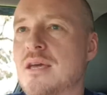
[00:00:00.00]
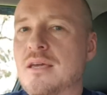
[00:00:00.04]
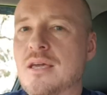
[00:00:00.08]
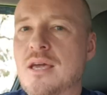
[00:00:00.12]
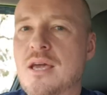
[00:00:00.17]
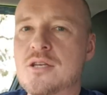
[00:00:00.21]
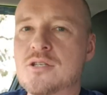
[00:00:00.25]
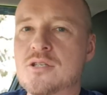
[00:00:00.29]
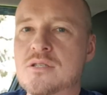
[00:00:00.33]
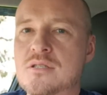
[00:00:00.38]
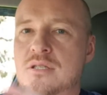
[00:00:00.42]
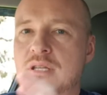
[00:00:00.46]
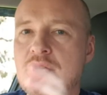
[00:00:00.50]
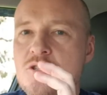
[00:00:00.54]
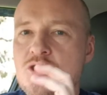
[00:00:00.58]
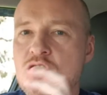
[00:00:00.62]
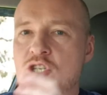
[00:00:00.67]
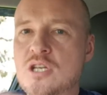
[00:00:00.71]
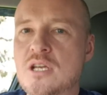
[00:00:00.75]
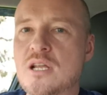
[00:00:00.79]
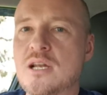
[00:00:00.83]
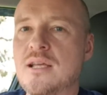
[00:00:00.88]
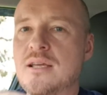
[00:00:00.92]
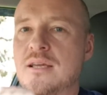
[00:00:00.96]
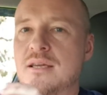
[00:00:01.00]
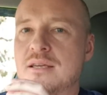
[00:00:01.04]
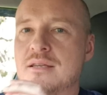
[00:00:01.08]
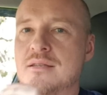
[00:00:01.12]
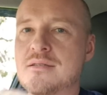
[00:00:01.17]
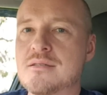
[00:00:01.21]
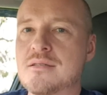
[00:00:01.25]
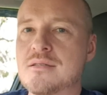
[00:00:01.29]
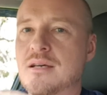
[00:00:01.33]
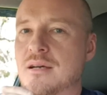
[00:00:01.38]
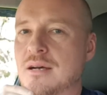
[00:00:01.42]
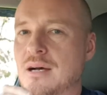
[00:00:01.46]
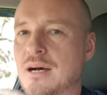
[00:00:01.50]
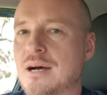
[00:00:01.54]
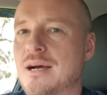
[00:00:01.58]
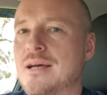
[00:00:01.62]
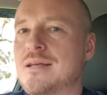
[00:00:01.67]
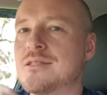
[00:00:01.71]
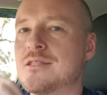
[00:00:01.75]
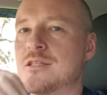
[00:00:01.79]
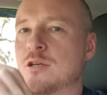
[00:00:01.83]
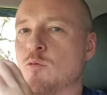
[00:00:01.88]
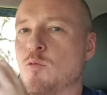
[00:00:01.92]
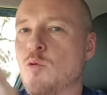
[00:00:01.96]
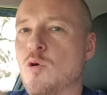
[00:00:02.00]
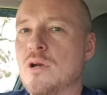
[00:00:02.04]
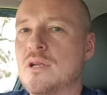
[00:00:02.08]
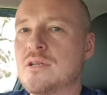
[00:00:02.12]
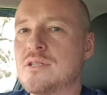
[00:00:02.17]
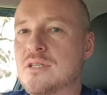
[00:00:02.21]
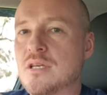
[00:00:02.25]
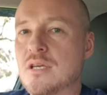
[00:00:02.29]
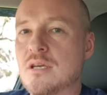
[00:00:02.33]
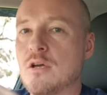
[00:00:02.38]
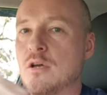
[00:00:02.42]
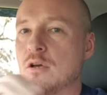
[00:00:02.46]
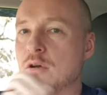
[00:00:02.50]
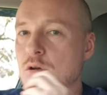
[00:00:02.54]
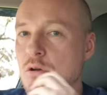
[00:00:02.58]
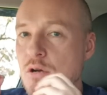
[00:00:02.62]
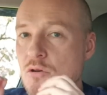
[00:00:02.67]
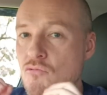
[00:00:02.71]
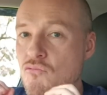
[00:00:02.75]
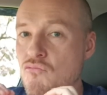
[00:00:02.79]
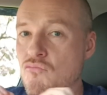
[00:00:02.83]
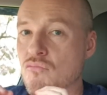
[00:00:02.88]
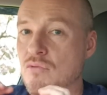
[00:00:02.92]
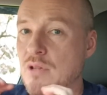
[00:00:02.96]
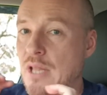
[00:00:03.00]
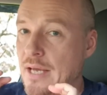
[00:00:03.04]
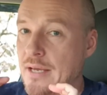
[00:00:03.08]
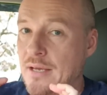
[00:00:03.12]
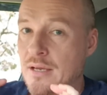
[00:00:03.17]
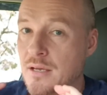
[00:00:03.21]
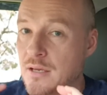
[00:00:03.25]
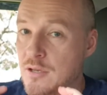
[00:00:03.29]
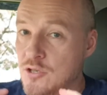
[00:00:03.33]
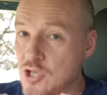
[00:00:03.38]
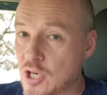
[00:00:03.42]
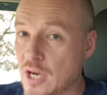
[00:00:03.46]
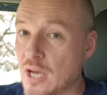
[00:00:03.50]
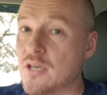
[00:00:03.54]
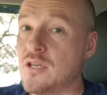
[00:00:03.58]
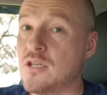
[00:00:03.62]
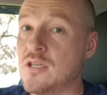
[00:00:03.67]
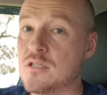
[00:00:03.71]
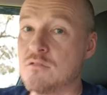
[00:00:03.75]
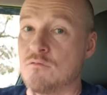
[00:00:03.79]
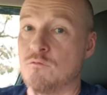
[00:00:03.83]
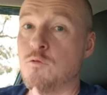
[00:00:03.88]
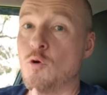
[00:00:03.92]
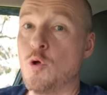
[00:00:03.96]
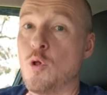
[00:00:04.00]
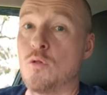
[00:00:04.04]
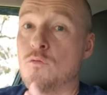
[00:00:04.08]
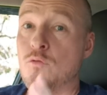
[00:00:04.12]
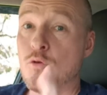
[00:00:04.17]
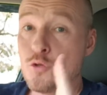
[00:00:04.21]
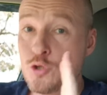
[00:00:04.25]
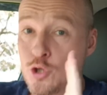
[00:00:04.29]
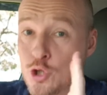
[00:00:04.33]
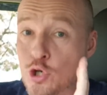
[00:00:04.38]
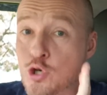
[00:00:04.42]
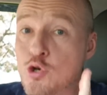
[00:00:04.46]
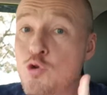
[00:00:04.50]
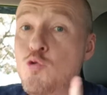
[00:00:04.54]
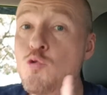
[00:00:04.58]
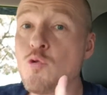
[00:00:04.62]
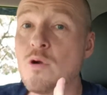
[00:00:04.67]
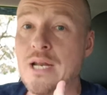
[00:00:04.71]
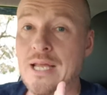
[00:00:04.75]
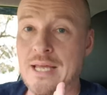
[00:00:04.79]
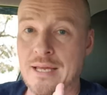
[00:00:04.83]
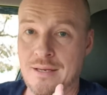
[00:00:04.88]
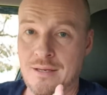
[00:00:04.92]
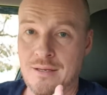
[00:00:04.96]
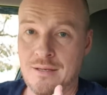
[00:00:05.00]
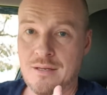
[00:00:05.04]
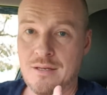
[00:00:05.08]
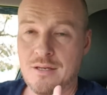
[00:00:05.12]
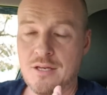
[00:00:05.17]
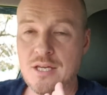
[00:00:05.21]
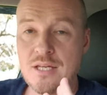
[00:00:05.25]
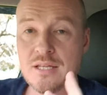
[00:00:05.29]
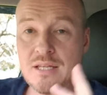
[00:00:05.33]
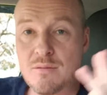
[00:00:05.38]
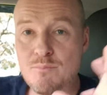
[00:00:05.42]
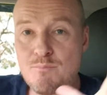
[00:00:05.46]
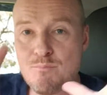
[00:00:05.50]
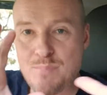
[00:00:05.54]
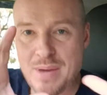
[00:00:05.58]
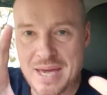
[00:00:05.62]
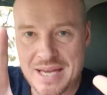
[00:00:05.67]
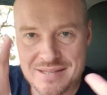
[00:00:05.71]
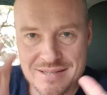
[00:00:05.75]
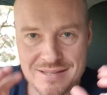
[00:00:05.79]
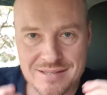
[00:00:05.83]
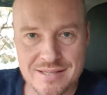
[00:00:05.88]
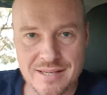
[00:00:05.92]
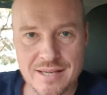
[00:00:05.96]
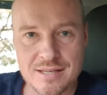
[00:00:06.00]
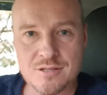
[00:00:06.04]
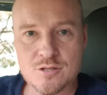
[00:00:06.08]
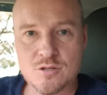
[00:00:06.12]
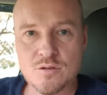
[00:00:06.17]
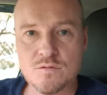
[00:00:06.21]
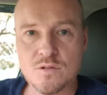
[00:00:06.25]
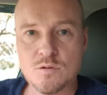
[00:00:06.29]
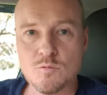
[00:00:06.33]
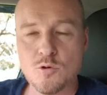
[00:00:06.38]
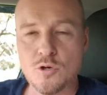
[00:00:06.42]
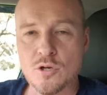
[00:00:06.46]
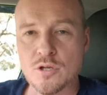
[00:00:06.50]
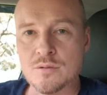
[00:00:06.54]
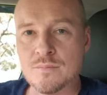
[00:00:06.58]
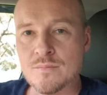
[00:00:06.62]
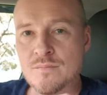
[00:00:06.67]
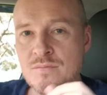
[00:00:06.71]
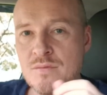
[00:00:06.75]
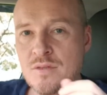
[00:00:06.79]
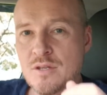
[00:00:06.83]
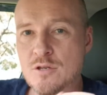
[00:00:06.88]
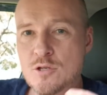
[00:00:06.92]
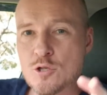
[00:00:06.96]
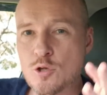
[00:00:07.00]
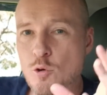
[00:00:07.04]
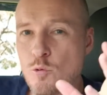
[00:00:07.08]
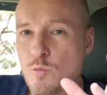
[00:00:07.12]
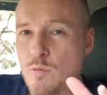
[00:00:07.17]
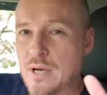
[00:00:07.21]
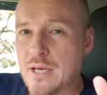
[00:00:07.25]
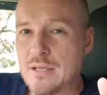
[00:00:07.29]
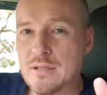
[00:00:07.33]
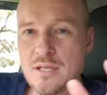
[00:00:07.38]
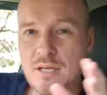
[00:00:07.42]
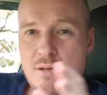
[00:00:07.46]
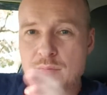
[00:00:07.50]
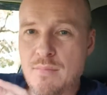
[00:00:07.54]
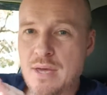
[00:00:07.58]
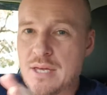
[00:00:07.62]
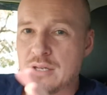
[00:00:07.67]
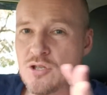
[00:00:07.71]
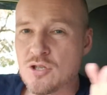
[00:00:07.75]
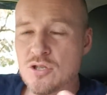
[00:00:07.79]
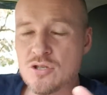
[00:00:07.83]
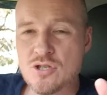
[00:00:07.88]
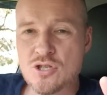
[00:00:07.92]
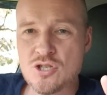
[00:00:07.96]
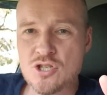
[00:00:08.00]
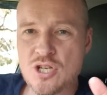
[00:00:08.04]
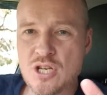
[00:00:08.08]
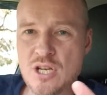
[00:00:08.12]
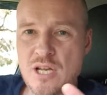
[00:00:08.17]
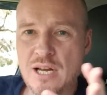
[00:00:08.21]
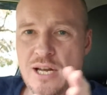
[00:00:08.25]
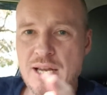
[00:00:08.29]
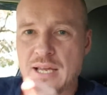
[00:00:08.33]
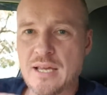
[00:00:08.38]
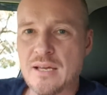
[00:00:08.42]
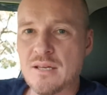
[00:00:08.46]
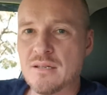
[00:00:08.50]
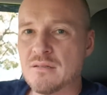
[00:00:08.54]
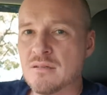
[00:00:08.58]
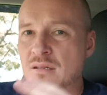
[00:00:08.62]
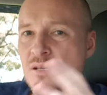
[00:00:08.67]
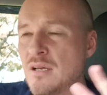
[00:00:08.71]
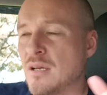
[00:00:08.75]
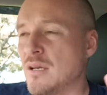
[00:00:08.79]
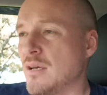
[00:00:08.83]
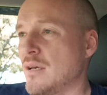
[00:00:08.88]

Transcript: occasions that Geely is the highest quality like Chinese Volvo truly, in the best sense of the word. So when he mentions Geely and